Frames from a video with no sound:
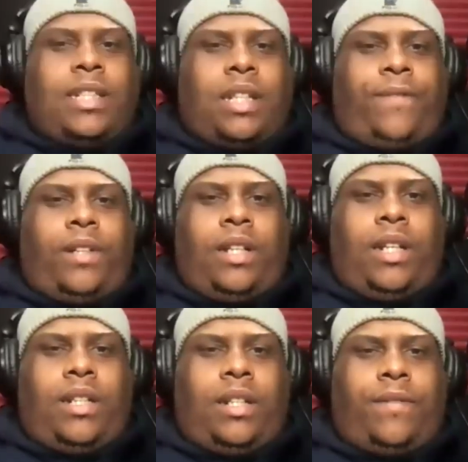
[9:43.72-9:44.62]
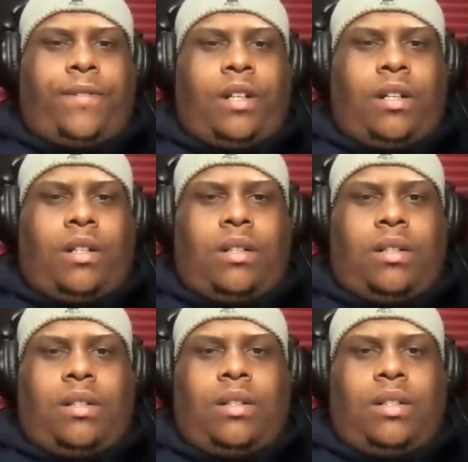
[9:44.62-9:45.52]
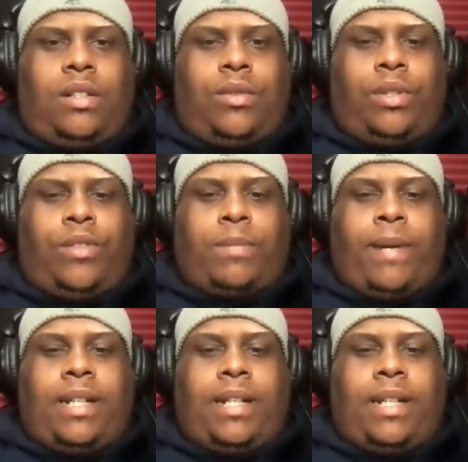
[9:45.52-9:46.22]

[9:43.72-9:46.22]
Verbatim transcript: as a as a scorer for sure. Yeah, as a,